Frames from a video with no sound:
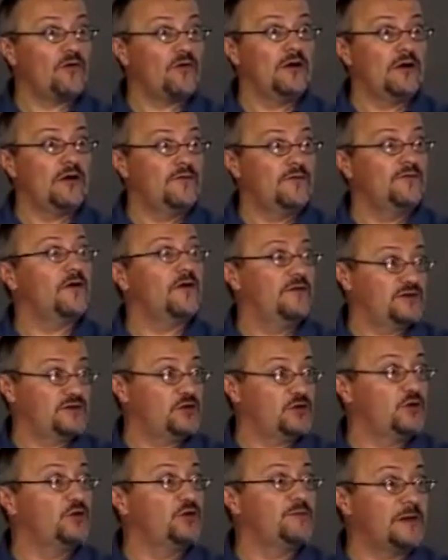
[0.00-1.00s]
of, of
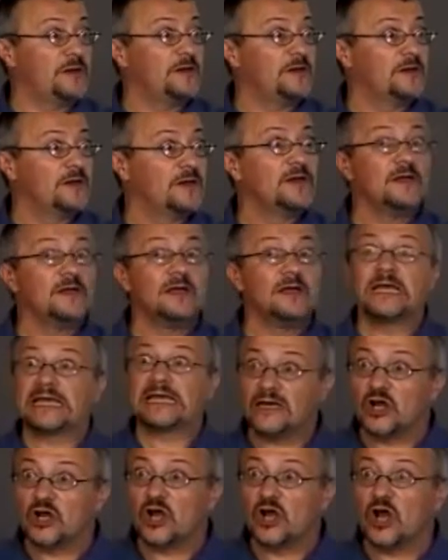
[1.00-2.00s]
soybean
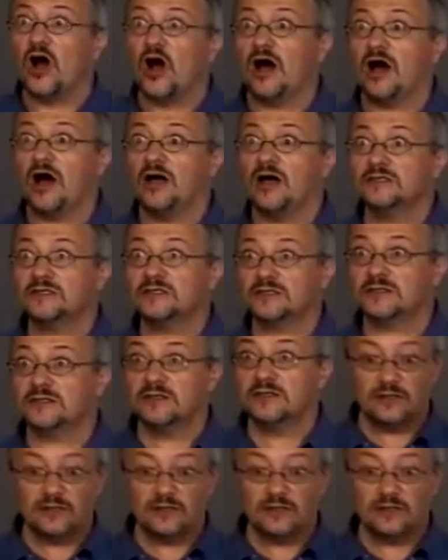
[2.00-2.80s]
can cause